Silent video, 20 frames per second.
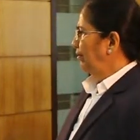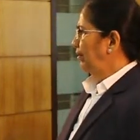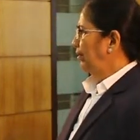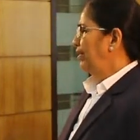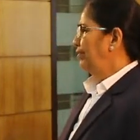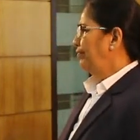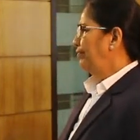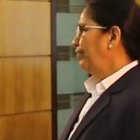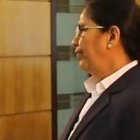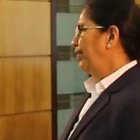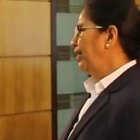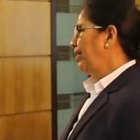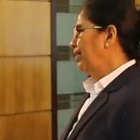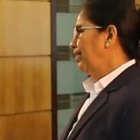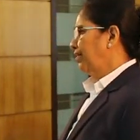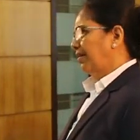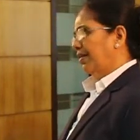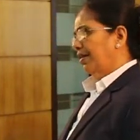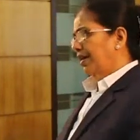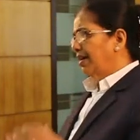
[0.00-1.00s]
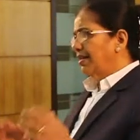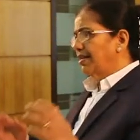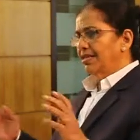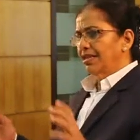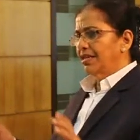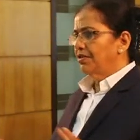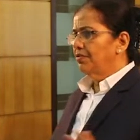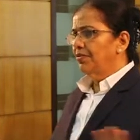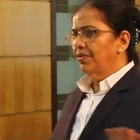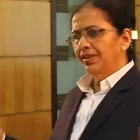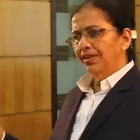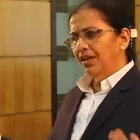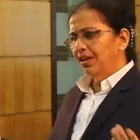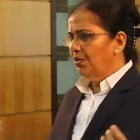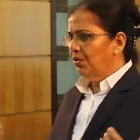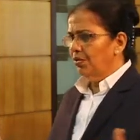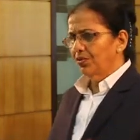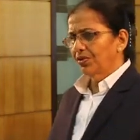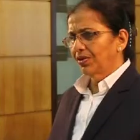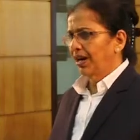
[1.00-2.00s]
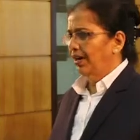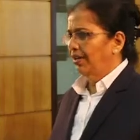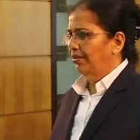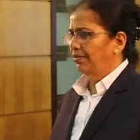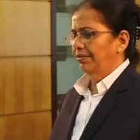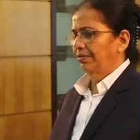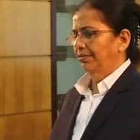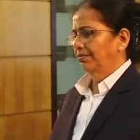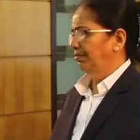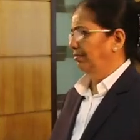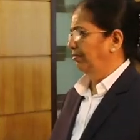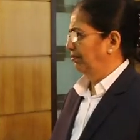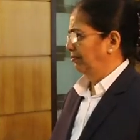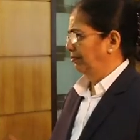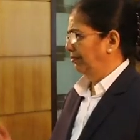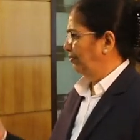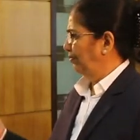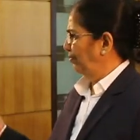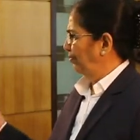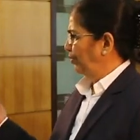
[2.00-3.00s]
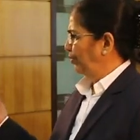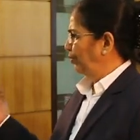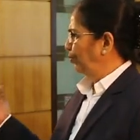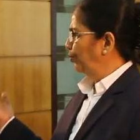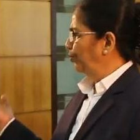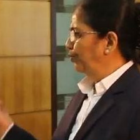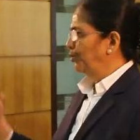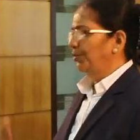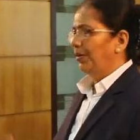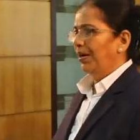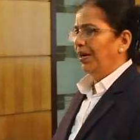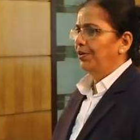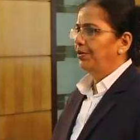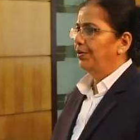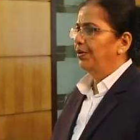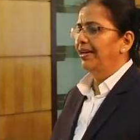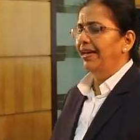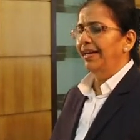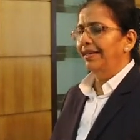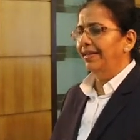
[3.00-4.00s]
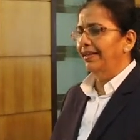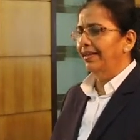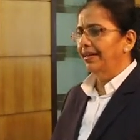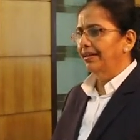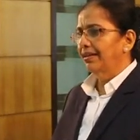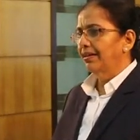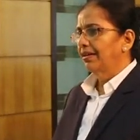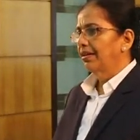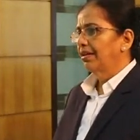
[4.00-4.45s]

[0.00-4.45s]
If the AC is working, you spend your day there.